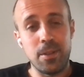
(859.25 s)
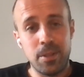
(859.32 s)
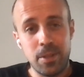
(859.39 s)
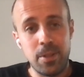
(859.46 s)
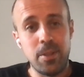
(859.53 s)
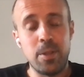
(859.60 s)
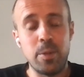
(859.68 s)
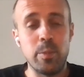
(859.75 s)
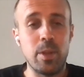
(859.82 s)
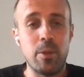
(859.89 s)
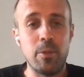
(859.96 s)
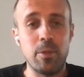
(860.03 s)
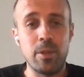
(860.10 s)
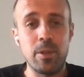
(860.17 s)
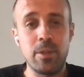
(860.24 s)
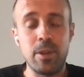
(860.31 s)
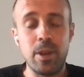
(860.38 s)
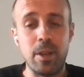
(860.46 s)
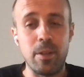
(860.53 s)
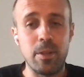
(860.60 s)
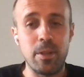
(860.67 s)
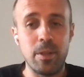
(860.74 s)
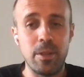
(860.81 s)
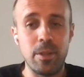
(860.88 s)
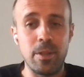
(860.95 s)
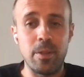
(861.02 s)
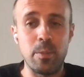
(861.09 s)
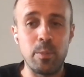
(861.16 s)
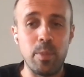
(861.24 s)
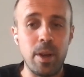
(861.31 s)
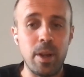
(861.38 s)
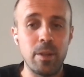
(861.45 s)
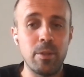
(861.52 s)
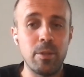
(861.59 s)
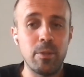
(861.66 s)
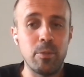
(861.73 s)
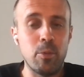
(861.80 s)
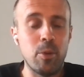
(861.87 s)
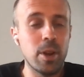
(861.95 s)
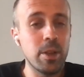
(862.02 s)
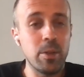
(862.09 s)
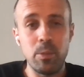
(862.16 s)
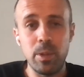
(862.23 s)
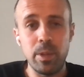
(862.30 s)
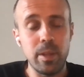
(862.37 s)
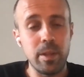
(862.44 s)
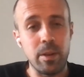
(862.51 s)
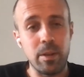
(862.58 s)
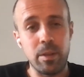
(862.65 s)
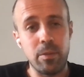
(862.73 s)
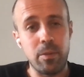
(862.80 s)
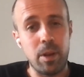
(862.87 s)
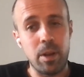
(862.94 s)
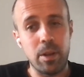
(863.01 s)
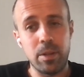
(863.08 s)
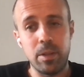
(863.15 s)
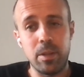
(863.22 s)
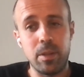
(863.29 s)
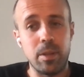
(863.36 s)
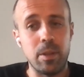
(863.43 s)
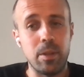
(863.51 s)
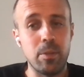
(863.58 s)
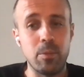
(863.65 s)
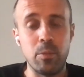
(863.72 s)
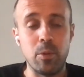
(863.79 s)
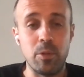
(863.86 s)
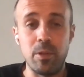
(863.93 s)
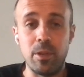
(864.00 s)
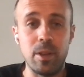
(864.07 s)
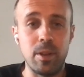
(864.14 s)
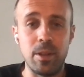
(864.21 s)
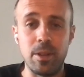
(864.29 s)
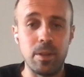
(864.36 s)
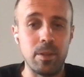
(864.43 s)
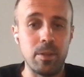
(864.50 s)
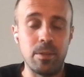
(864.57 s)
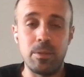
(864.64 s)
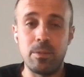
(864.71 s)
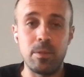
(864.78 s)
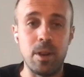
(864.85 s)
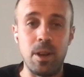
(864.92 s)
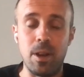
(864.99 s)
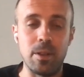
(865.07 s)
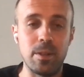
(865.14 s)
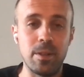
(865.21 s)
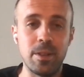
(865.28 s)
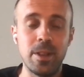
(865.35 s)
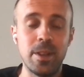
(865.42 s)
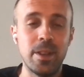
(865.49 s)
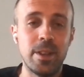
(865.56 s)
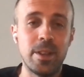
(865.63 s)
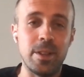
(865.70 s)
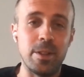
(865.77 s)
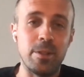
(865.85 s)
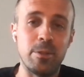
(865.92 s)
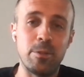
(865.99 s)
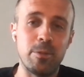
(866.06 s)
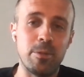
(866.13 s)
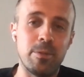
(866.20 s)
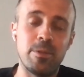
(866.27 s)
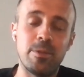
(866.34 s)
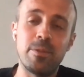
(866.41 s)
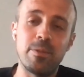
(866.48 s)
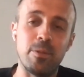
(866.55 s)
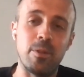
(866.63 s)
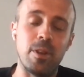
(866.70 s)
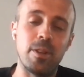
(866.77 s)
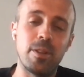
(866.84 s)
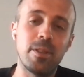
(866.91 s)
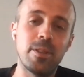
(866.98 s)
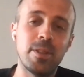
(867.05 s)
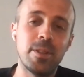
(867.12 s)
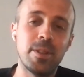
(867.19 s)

system and our test trial. But working with these artifacts, it was really hard and for us.